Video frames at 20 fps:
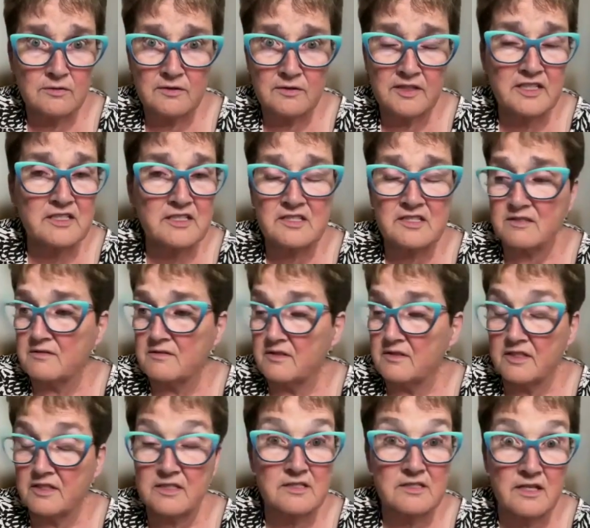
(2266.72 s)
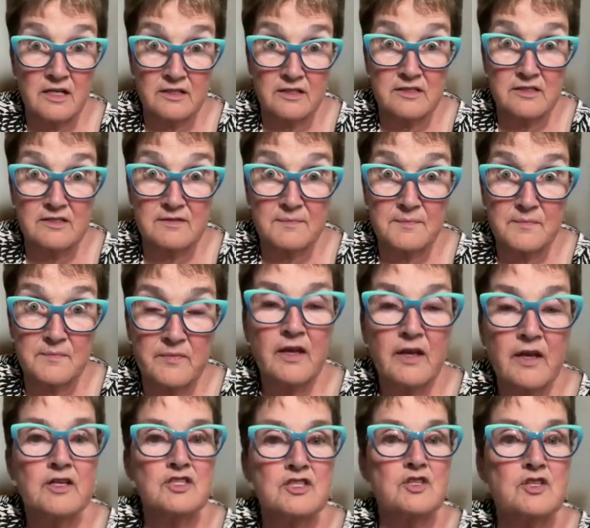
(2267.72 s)
It's it's nuts.
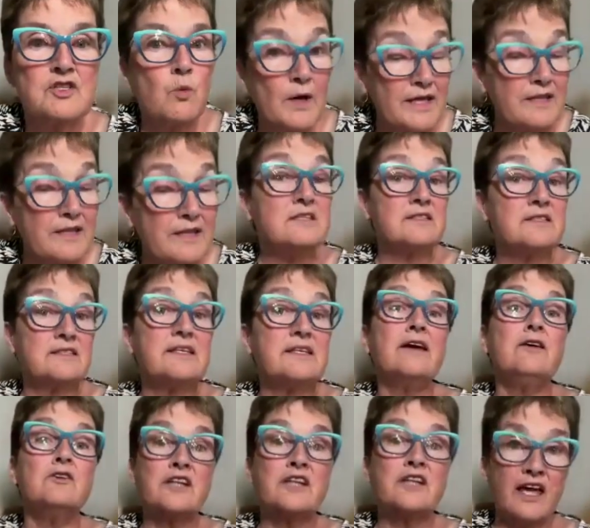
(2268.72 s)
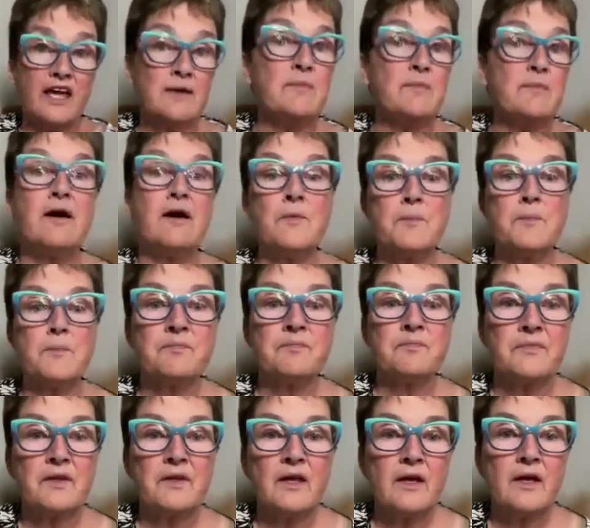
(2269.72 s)
So when the sale came out,
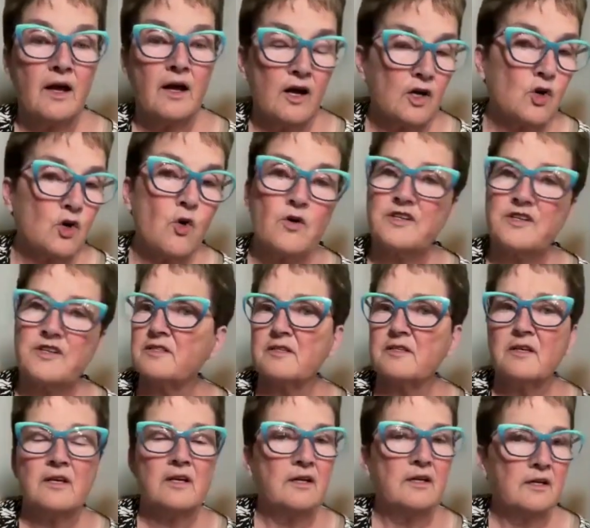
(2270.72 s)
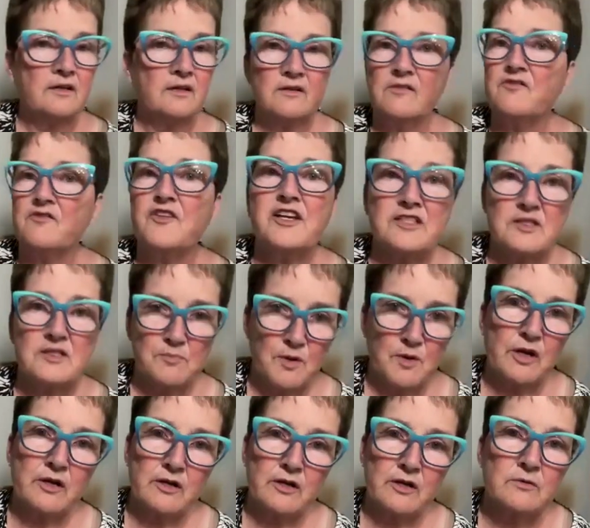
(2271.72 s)
of course,
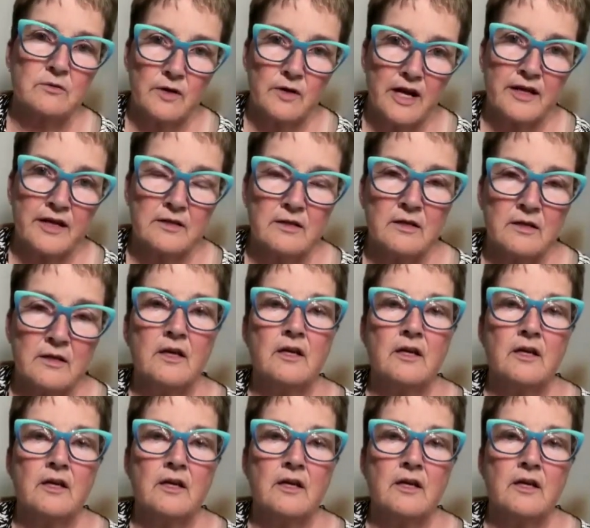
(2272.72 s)
Facebook, right?